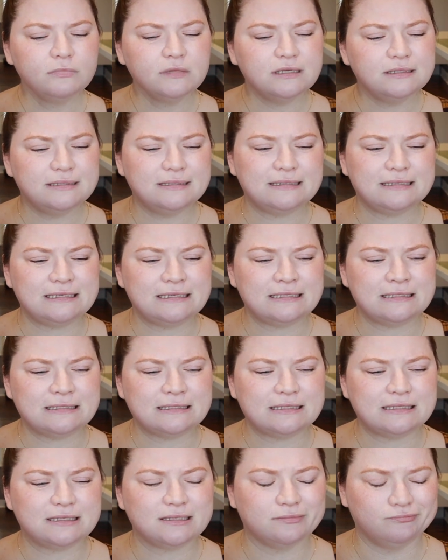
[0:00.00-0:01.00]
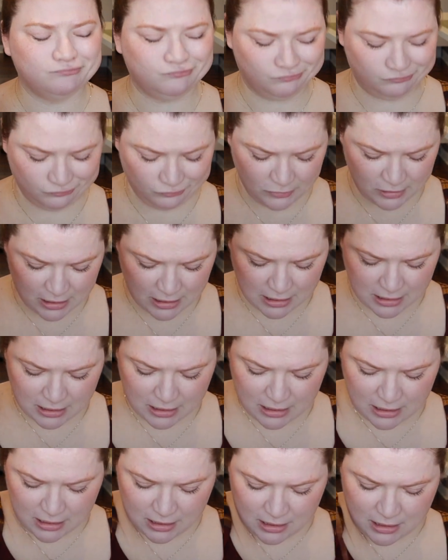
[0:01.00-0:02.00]
since
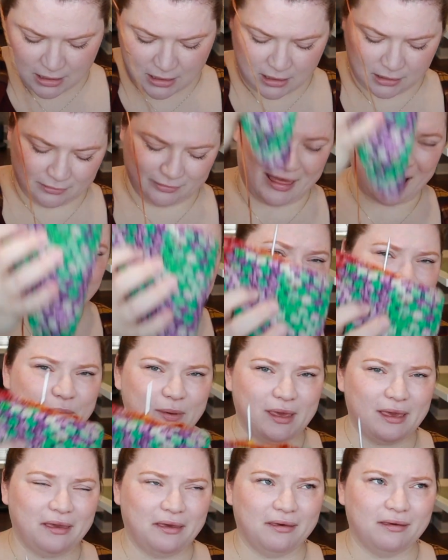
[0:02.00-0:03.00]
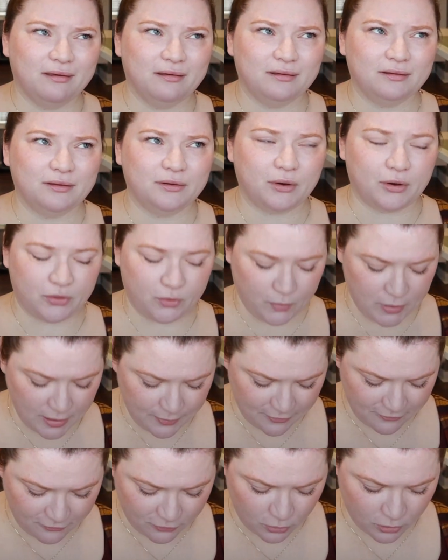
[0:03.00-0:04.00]
last week or the week
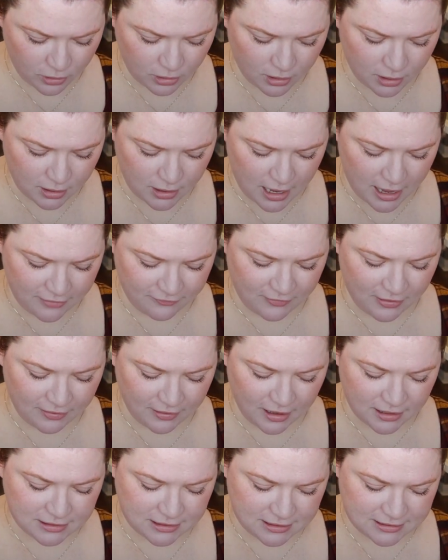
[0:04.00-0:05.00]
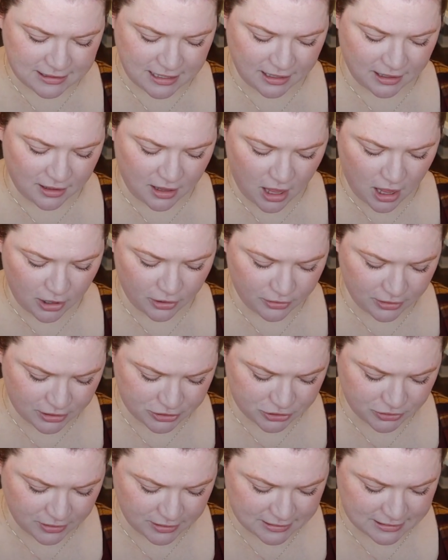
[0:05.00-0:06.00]
before. I finally got to the second color, and
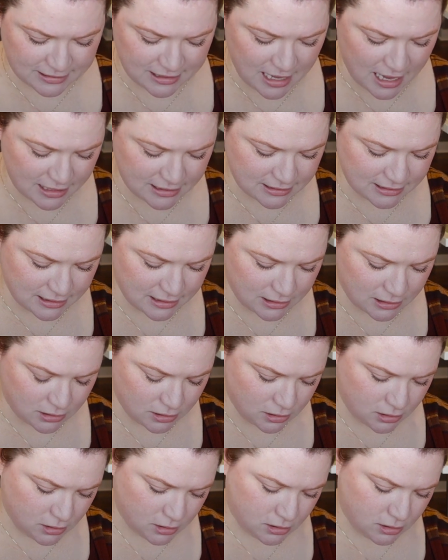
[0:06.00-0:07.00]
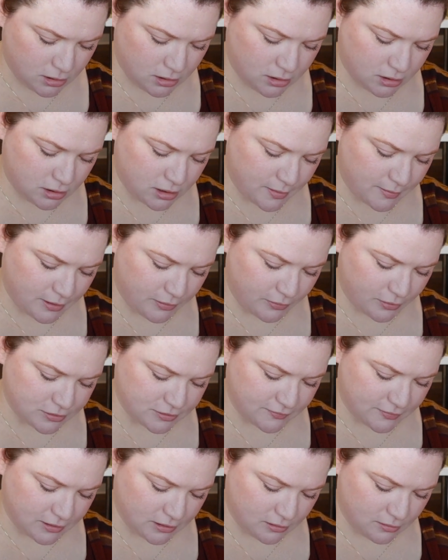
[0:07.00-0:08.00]
as you can see, I did, how many
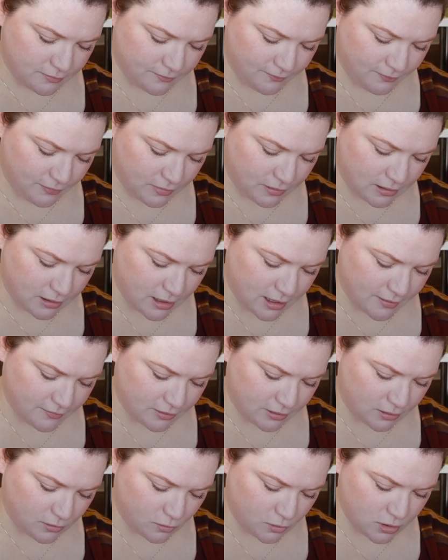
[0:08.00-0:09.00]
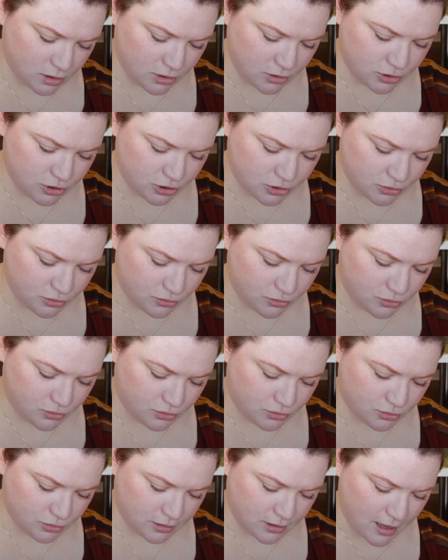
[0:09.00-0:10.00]
rows have I done? I've done 1, 2,
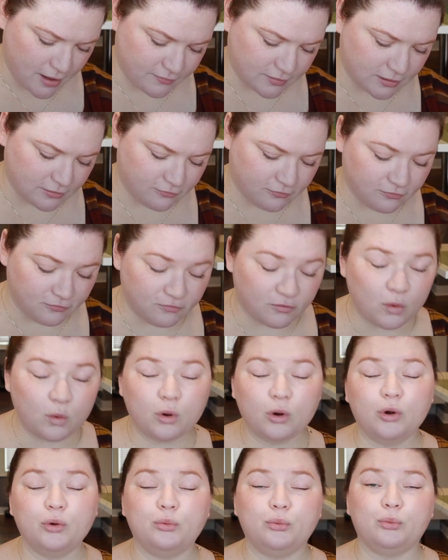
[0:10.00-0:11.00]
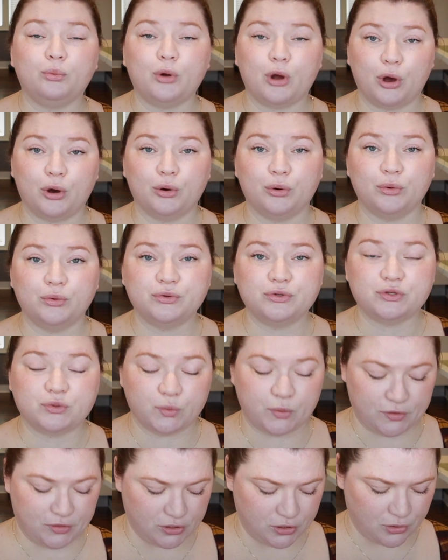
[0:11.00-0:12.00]
3, I've done 4 rows
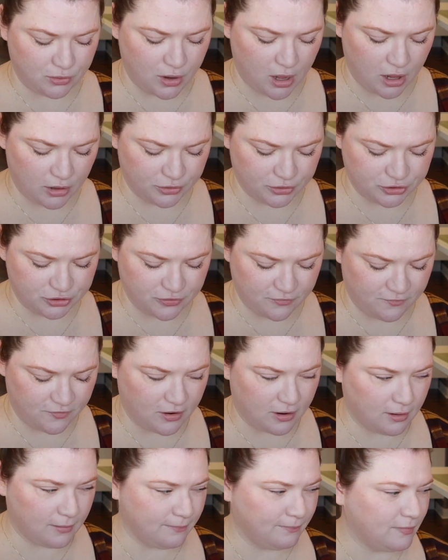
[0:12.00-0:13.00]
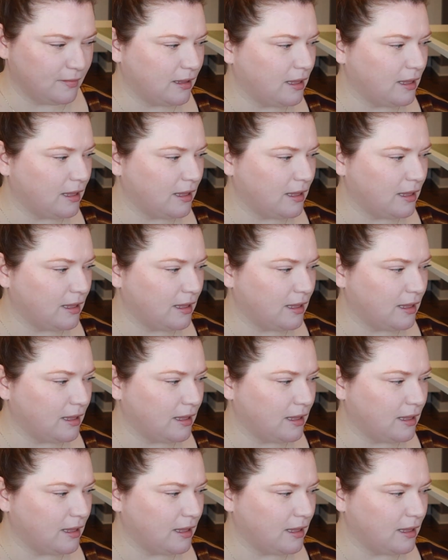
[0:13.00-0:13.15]
with the new color so far.